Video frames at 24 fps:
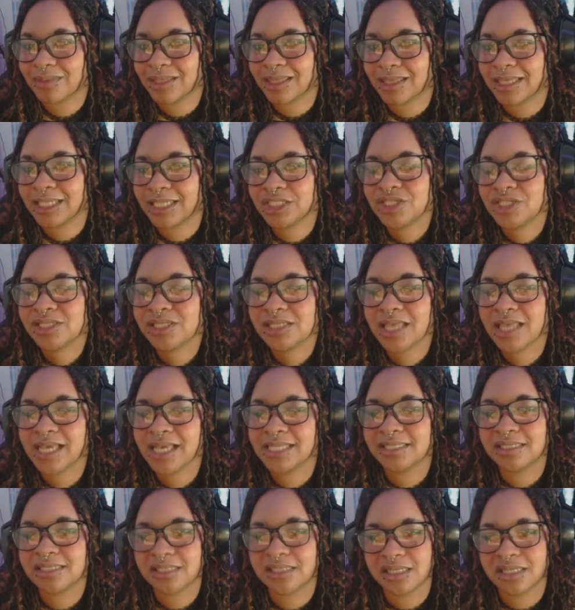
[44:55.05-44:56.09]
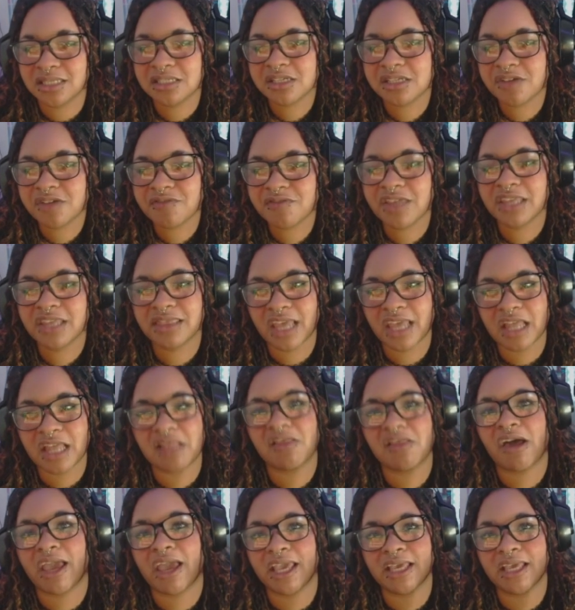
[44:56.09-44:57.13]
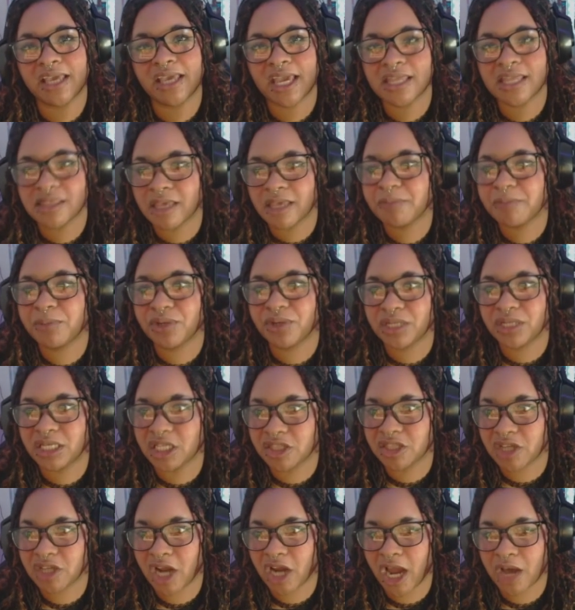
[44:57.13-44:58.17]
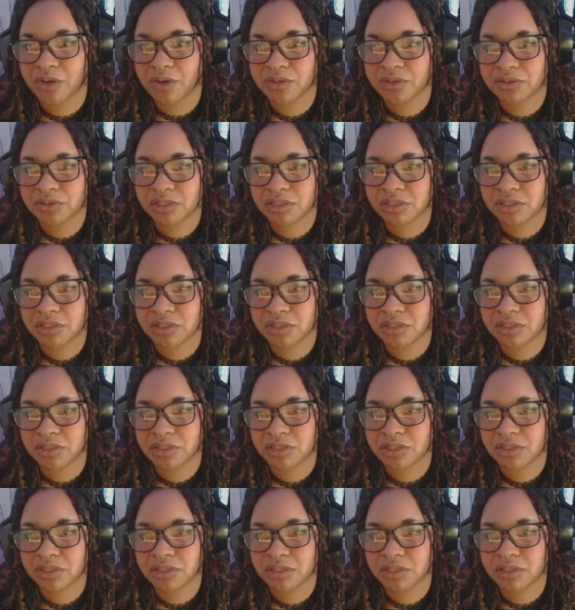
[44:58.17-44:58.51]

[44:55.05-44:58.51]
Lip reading: they just like see stuff that they like and they put it in their house.